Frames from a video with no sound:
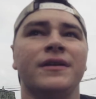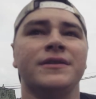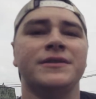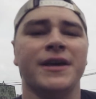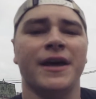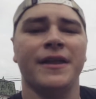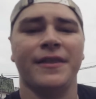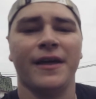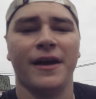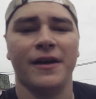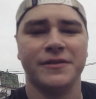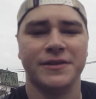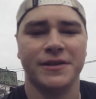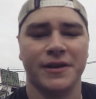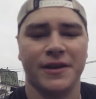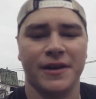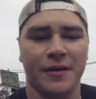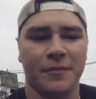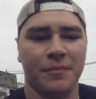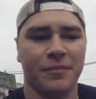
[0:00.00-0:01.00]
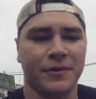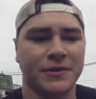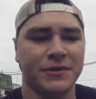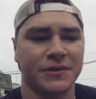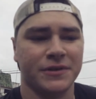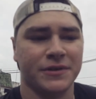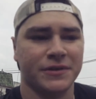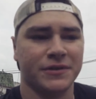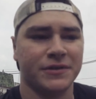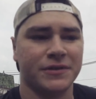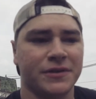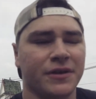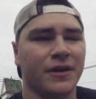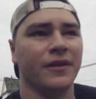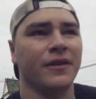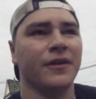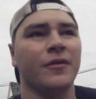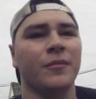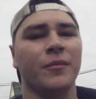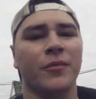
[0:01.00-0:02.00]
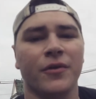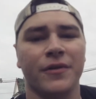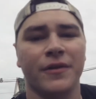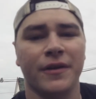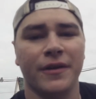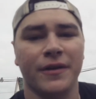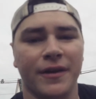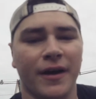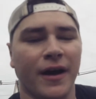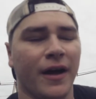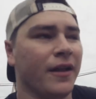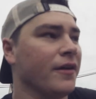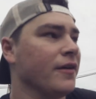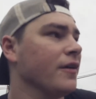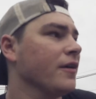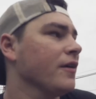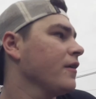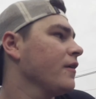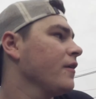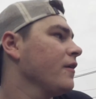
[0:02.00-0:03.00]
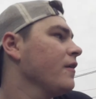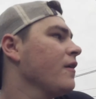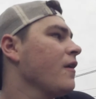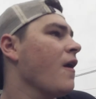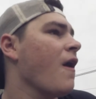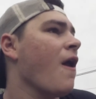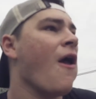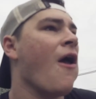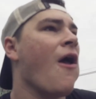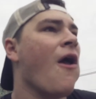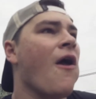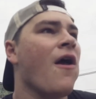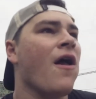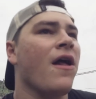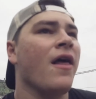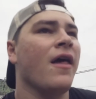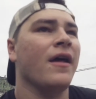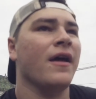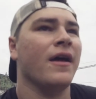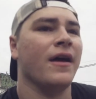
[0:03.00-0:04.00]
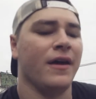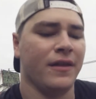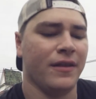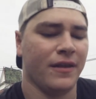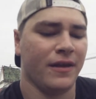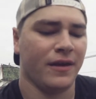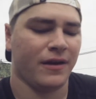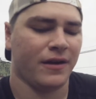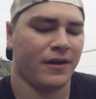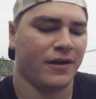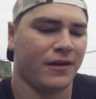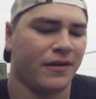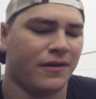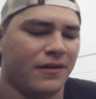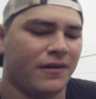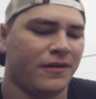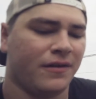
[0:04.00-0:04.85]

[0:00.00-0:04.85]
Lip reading: 10,000 kip, which is a little more than $1. And then